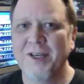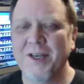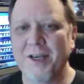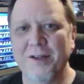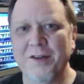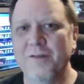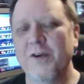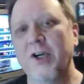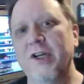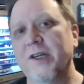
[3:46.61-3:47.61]
and in the
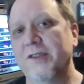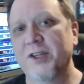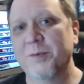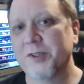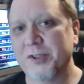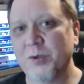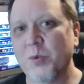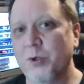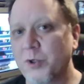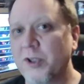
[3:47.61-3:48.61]
very next episode
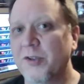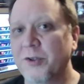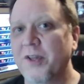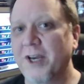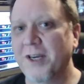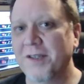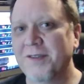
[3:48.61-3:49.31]
we will do that